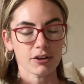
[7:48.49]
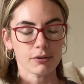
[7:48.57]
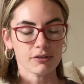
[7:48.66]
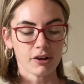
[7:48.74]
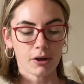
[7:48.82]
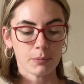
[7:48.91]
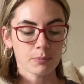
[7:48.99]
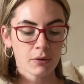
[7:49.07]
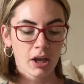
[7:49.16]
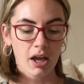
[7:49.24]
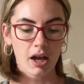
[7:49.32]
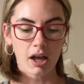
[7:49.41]
So
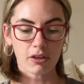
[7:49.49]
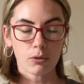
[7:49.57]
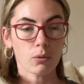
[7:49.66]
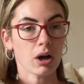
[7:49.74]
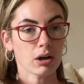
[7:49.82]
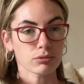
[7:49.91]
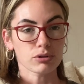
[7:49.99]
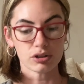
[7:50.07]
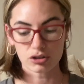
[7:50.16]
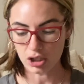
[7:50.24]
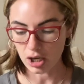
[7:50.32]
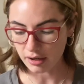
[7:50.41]
I thought I'll
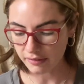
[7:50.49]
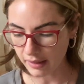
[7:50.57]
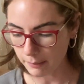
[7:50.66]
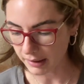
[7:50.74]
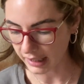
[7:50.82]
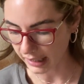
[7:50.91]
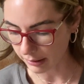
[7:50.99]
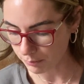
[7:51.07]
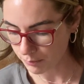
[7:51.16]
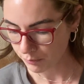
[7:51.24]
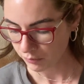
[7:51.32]
chuck them in.